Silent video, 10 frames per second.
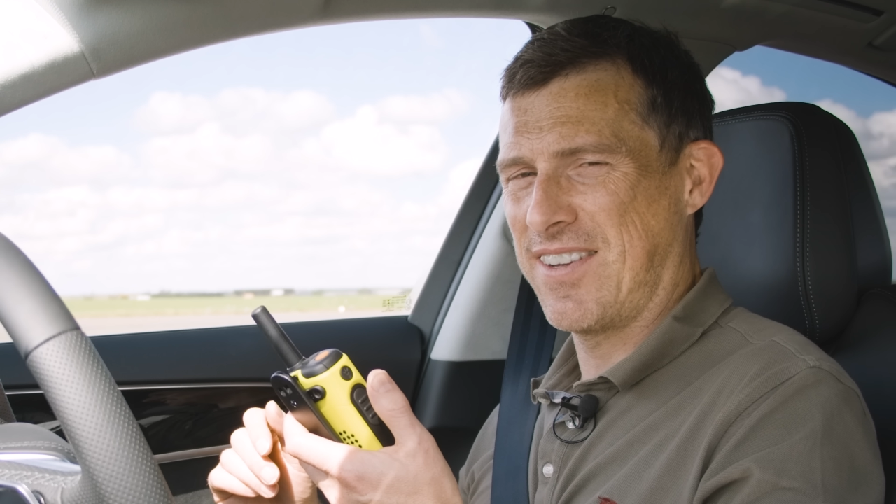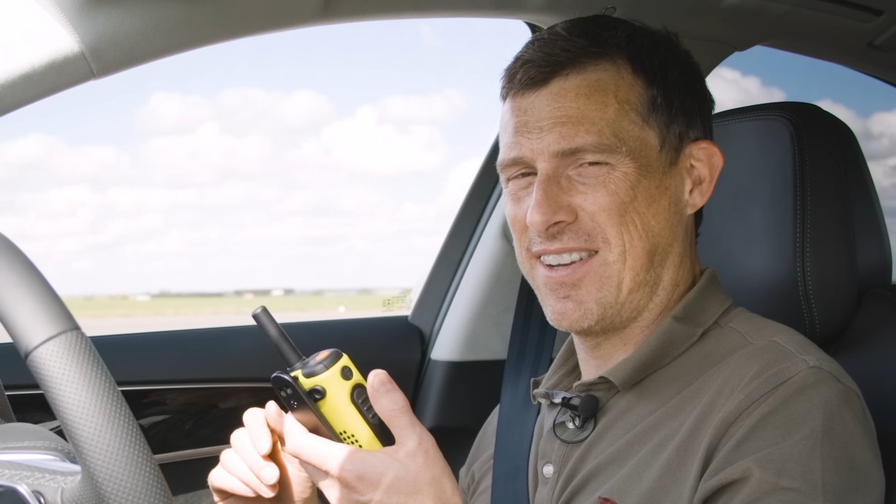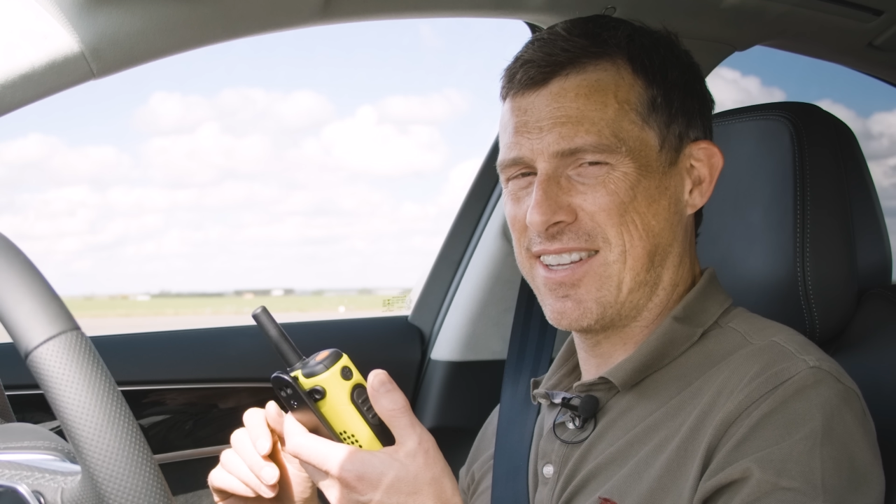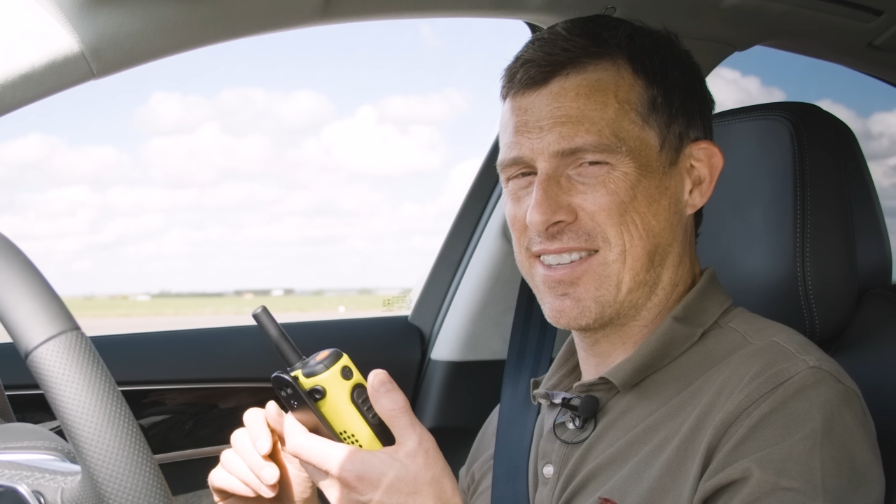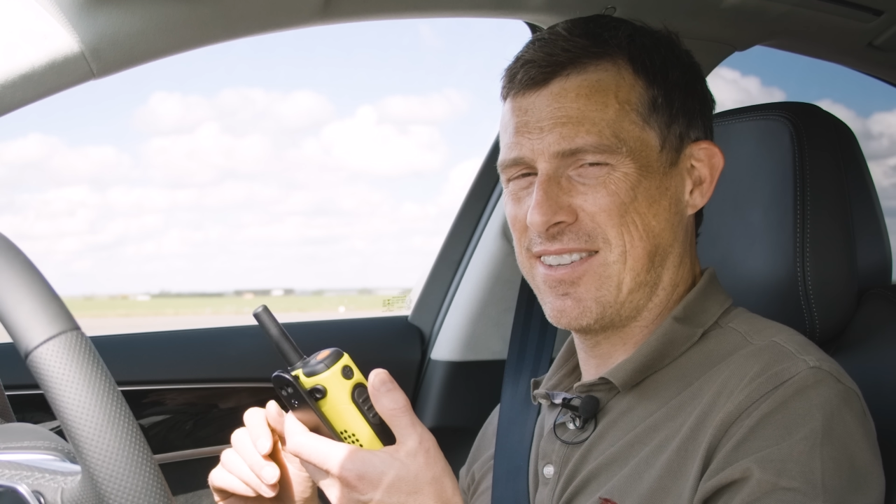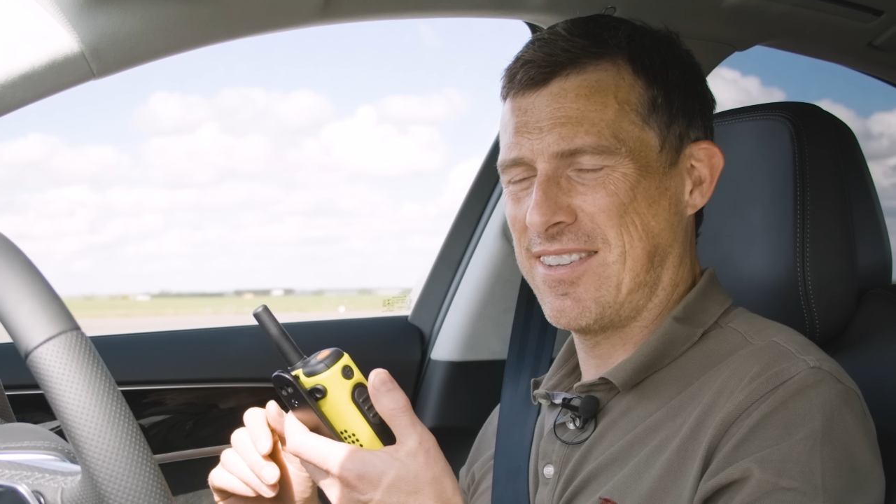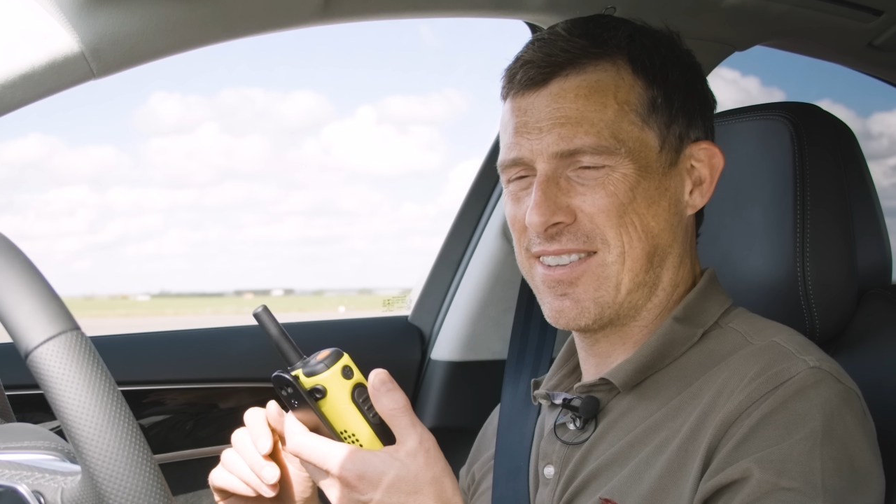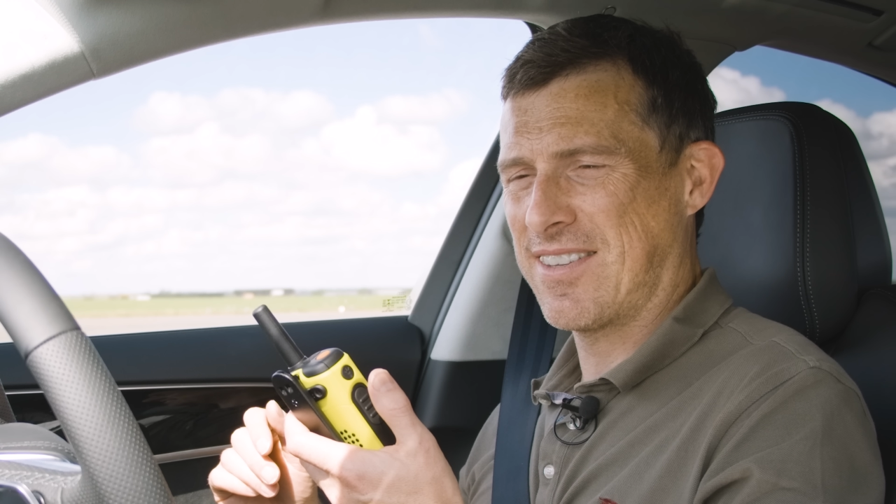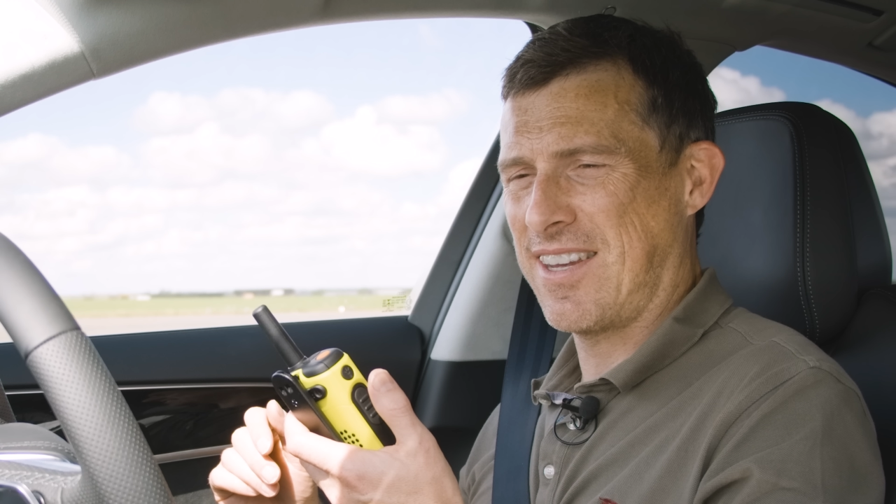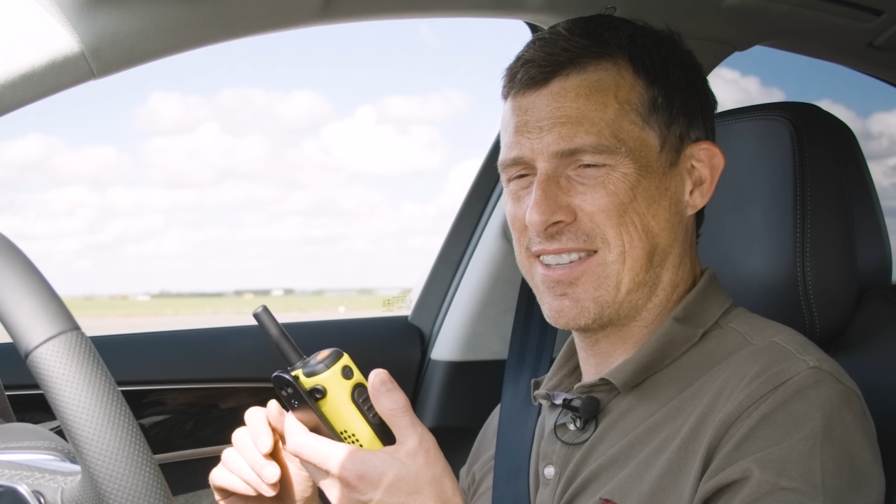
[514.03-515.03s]
We like
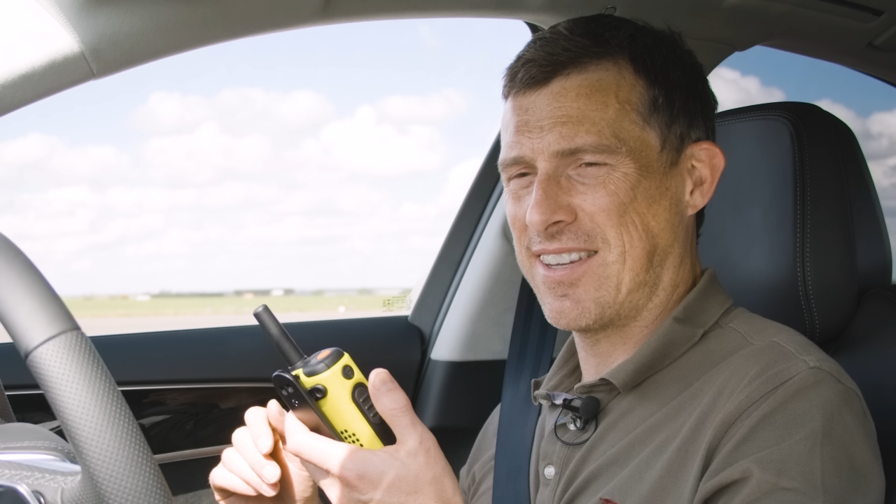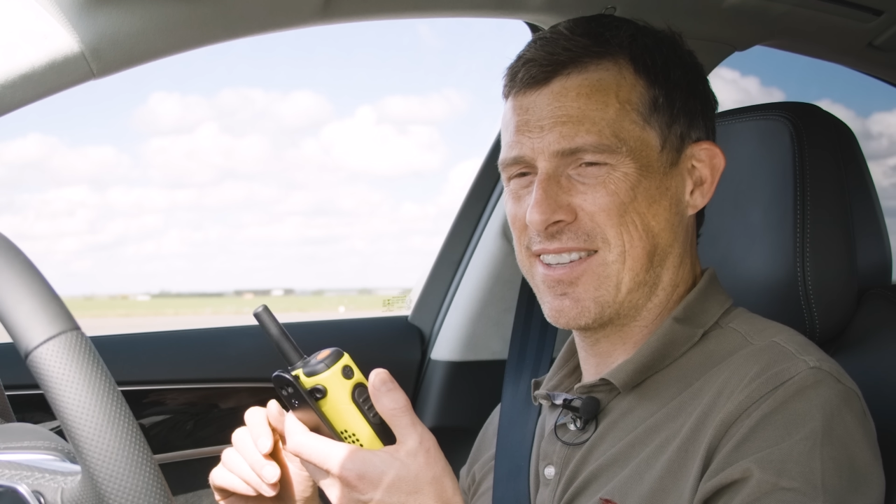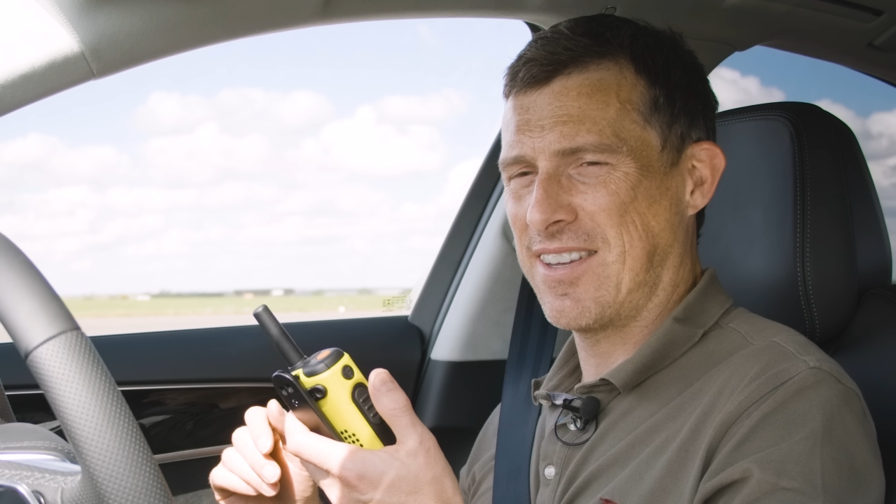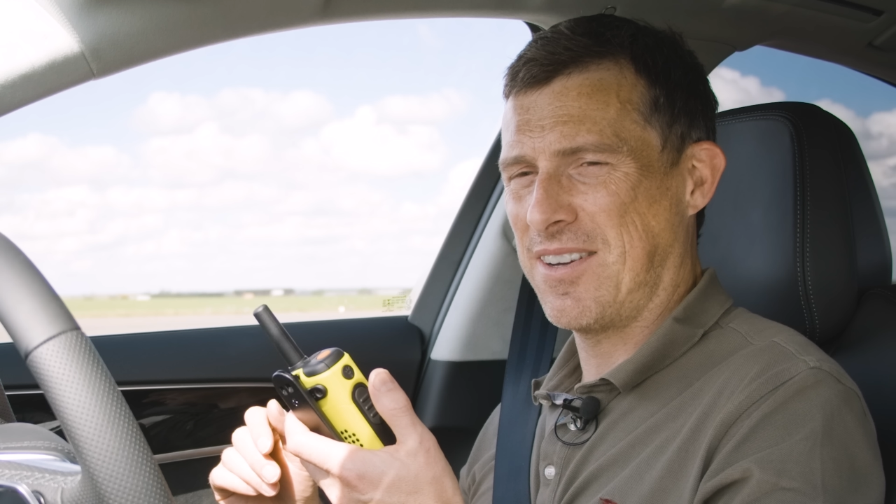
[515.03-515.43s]
to say things